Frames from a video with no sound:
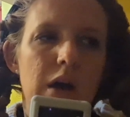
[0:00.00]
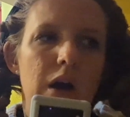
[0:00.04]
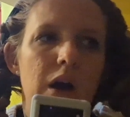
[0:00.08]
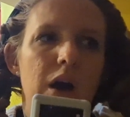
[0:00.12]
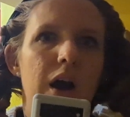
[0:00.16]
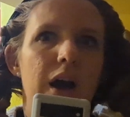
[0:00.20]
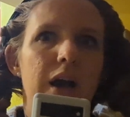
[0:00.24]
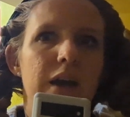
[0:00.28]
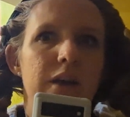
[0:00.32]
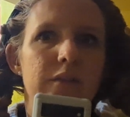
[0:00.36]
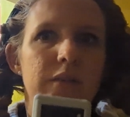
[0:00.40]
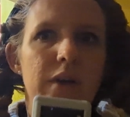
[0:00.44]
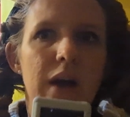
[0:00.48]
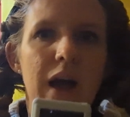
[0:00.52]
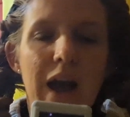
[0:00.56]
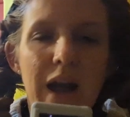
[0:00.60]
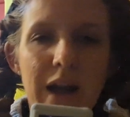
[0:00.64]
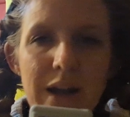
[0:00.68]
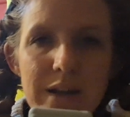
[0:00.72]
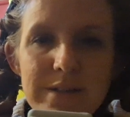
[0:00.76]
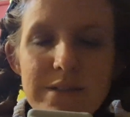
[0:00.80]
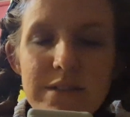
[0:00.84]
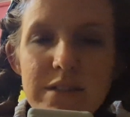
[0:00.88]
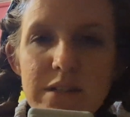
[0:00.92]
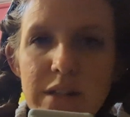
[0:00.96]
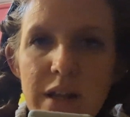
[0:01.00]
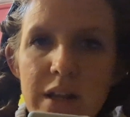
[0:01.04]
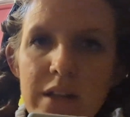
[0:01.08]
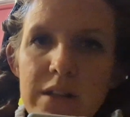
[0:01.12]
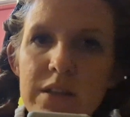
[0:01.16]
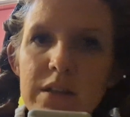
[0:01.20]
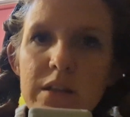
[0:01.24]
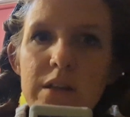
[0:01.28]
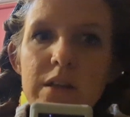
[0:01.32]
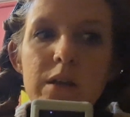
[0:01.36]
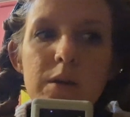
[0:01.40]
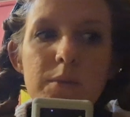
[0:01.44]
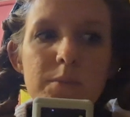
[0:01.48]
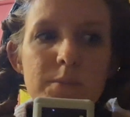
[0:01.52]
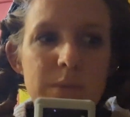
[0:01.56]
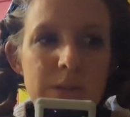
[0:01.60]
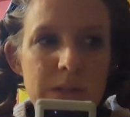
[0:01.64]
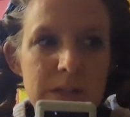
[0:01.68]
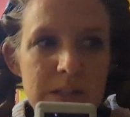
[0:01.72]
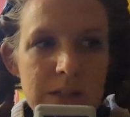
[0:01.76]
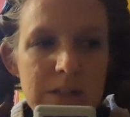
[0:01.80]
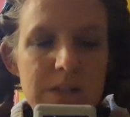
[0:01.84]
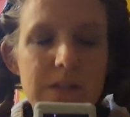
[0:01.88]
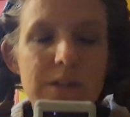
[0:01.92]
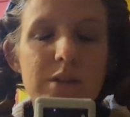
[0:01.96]
I've accidentally
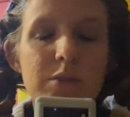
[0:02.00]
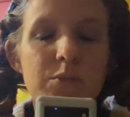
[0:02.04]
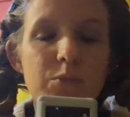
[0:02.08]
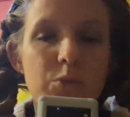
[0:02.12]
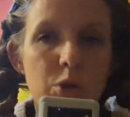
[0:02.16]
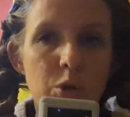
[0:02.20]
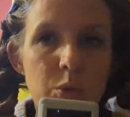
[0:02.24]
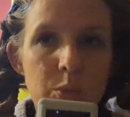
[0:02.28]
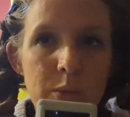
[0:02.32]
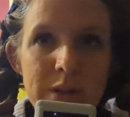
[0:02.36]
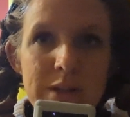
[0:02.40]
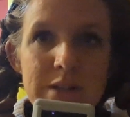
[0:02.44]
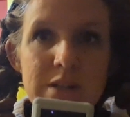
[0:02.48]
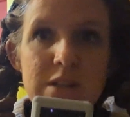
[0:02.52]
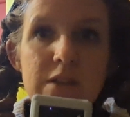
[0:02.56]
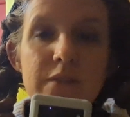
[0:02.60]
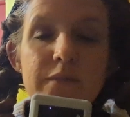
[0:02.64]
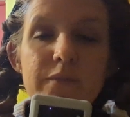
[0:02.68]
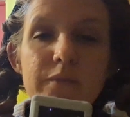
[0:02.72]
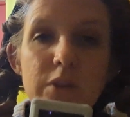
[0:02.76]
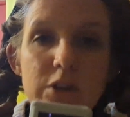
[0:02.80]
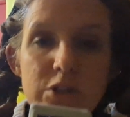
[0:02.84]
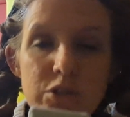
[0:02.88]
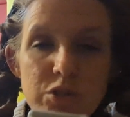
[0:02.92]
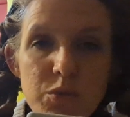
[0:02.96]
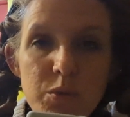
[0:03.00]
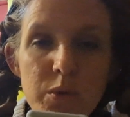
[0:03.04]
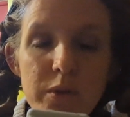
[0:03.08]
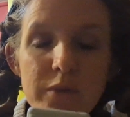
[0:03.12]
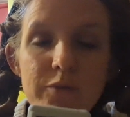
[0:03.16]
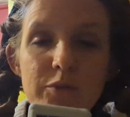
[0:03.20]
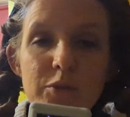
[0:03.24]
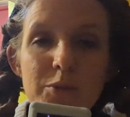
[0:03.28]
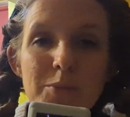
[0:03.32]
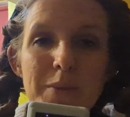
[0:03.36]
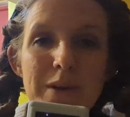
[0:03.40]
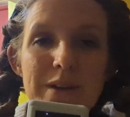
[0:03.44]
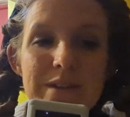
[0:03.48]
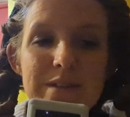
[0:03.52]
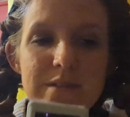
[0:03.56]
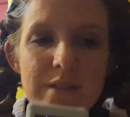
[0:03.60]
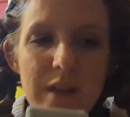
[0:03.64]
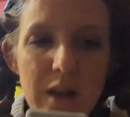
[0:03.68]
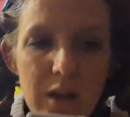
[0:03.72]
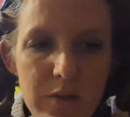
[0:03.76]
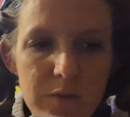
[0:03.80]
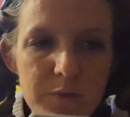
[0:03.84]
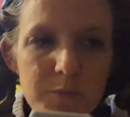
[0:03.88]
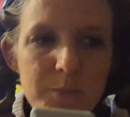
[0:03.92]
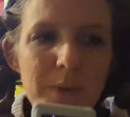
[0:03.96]
completely ruined the first one for
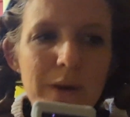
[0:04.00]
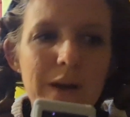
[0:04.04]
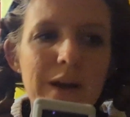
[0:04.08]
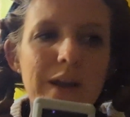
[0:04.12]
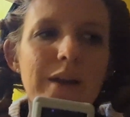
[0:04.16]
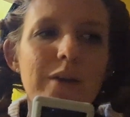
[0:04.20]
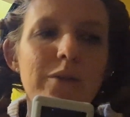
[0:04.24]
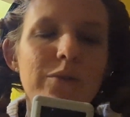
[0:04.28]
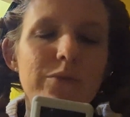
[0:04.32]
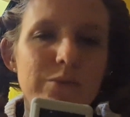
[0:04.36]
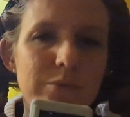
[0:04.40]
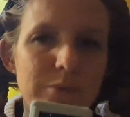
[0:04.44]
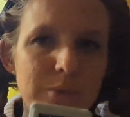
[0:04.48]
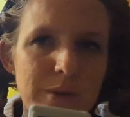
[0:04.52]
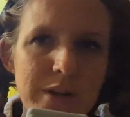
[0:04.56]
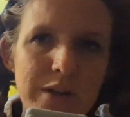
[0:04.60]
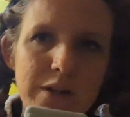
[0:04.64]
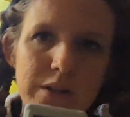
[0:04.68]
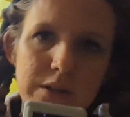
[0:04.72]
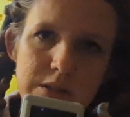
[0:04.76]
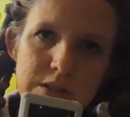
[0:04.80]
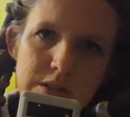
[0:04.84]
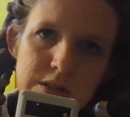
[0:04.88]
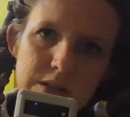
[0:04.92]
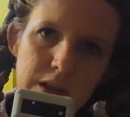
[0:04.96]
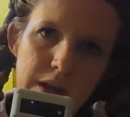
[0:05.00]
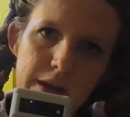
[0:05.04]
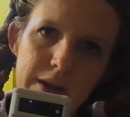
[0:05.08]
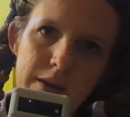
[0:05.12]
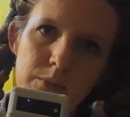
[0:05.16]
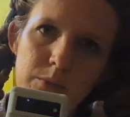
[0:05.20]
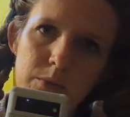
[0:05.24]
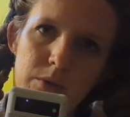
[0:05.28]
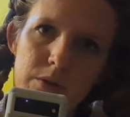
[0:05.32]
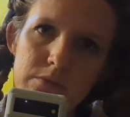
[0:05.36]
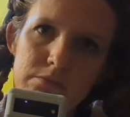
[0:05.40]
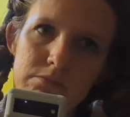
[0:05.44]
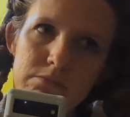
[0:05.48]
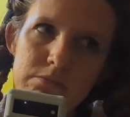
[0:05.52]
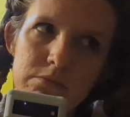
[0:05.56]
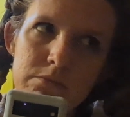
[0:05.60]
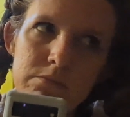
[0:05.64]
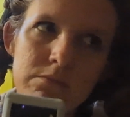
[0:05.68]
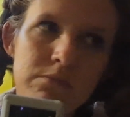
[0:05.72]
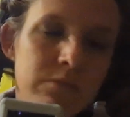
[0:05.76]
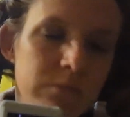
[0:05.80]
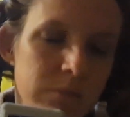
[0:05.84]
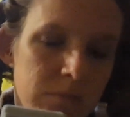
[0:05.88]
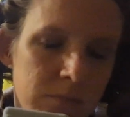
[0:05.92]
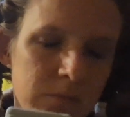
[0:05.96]
myself by reading the second
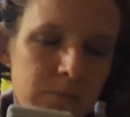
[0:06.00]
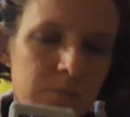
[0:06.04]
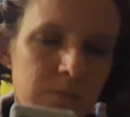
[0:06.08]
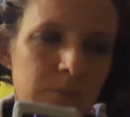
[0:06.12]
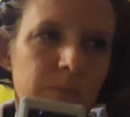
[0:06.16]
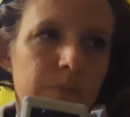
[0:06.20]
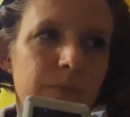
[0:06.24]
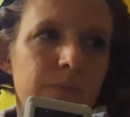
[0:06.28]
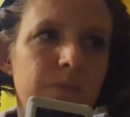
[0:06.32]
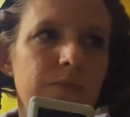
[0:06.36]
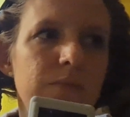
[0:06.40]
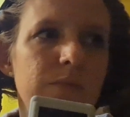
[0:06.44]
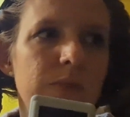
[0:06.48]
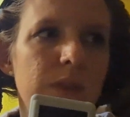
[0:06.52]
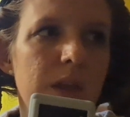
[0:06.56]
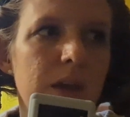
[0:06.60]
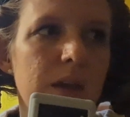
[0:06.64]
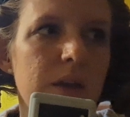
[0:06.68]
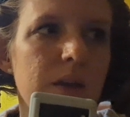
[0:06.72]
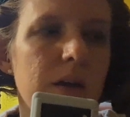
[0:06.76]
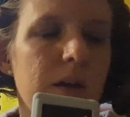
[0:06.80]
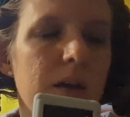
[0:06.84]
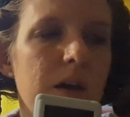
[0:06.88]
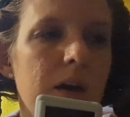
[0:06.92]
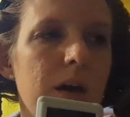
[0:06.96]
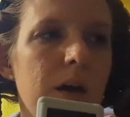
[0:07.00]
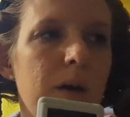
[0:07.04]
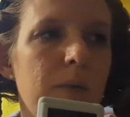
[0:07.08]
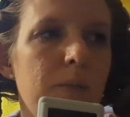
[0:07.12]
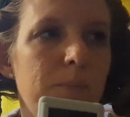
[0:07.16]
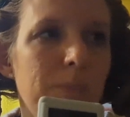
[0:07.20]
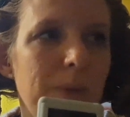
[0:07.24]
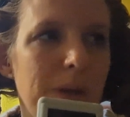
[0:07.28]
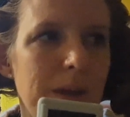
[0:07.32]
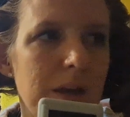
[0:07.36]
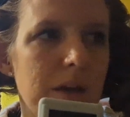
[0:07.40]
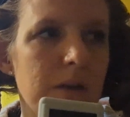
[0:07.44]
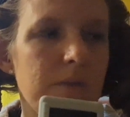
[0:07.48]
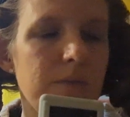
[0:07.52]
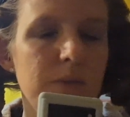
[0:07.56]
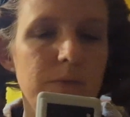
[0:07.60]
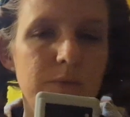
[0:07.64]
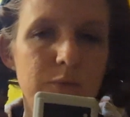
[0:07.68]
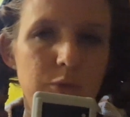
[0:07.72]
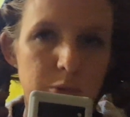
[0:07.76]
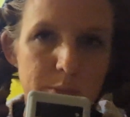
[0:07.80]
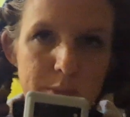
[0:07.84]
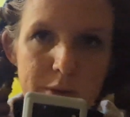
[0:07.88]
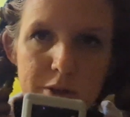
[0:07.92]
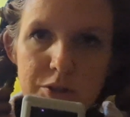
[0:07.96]
one. Like, a bit of
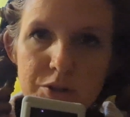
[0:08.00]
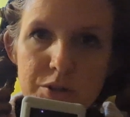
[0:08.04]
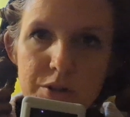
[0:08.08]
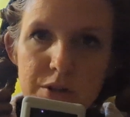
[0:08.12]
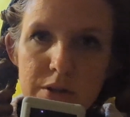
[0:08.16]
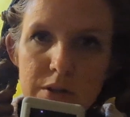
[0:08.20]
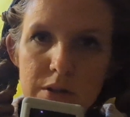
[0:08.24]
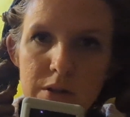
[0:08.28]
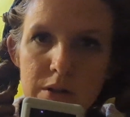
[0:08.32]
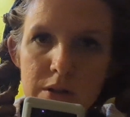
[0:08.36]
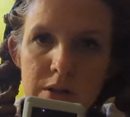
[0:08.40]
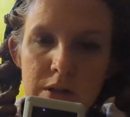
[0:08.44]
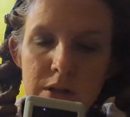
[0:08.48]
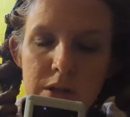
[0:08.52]
information